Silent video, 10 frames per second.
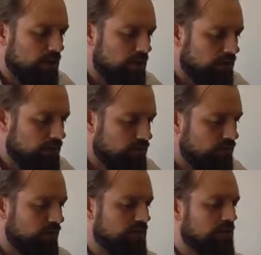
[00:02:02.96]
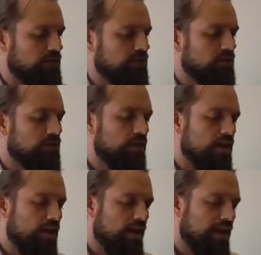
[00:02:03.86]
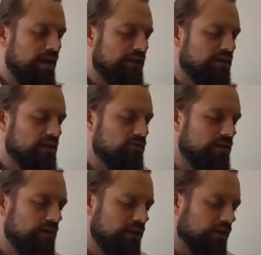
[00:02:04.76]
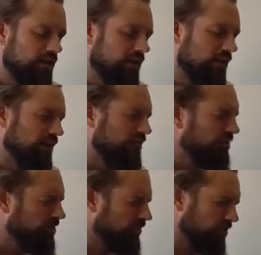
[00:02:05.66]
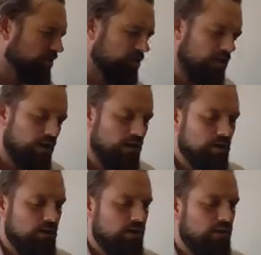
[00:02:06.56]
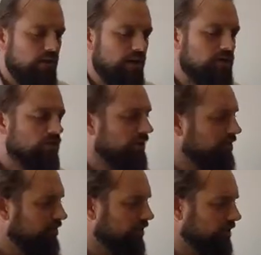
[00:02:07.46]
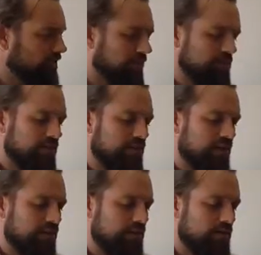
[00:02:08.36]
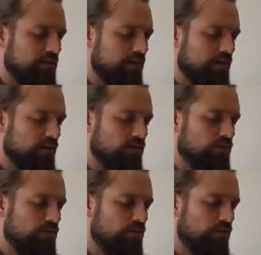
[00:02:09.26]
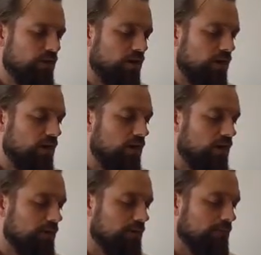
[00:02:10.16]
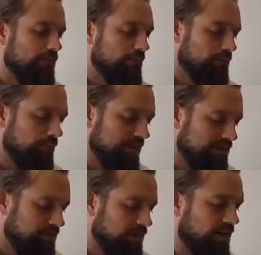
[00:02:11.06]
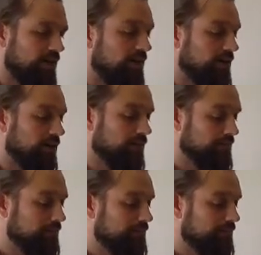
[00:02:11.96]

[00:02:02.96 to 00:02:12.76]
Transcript: into my sessions. And really, I've come up with sort of three that I try and follow as best as I can. Those are Maslow's hierarchy,